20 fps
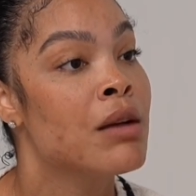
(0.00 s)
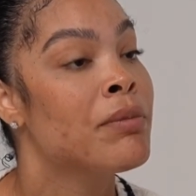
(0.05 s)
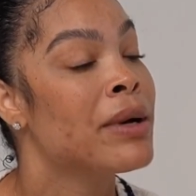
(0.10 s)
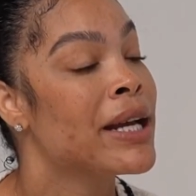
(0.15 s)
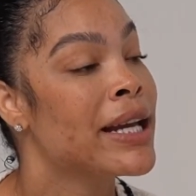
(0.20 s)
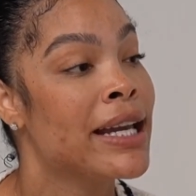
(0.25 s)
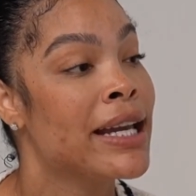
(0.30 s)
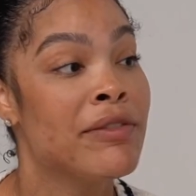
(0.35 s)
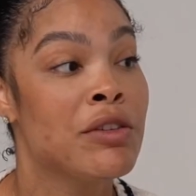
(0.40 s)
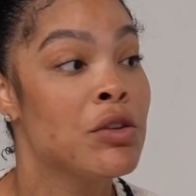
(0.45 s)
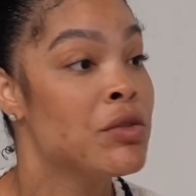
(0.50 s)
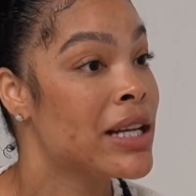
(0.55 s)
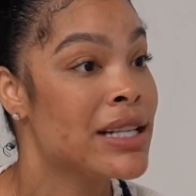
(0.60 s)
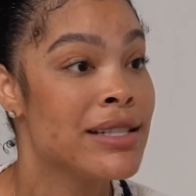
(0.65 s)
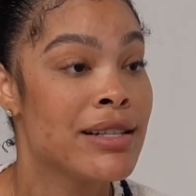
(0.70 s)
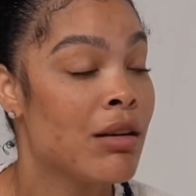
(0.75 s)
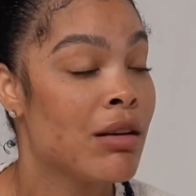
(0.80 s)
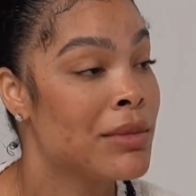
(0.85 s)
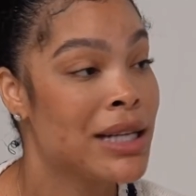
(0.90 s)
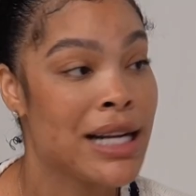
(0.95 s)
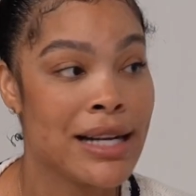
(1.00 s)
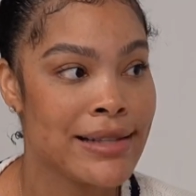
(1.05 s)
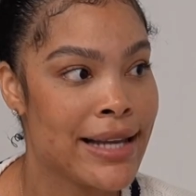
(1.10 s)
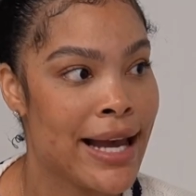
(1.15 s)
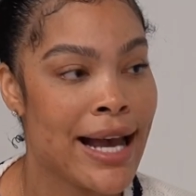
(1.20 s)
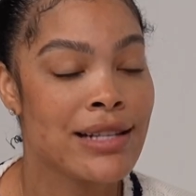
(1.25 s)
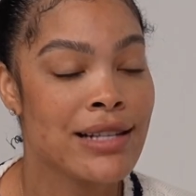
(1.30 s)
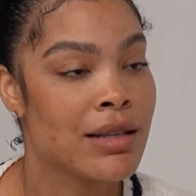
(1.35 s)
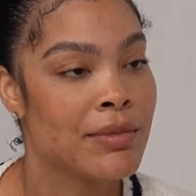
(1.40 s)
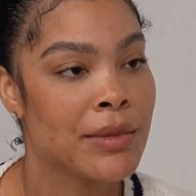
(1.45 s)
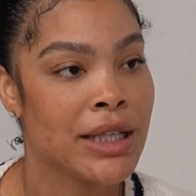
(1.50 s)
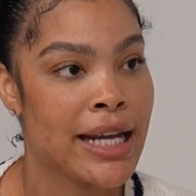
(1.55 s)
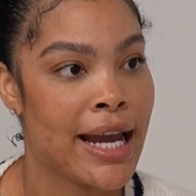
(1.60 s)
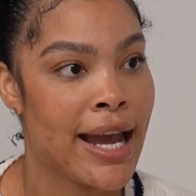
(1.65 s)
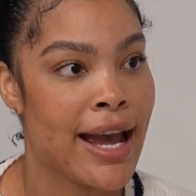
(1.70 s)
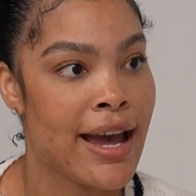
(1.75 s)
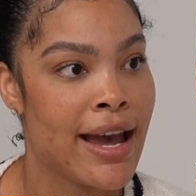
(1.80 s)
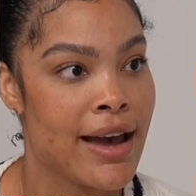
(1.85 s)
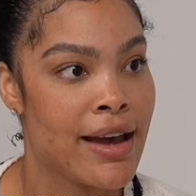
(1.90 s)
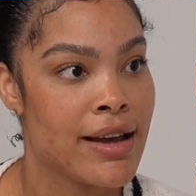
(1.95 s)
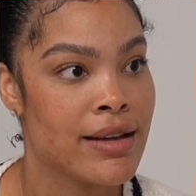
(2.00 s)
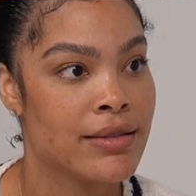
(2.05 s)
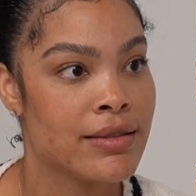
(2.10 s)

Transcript: But if you didn't tell me not to ask, I'm gonna ask.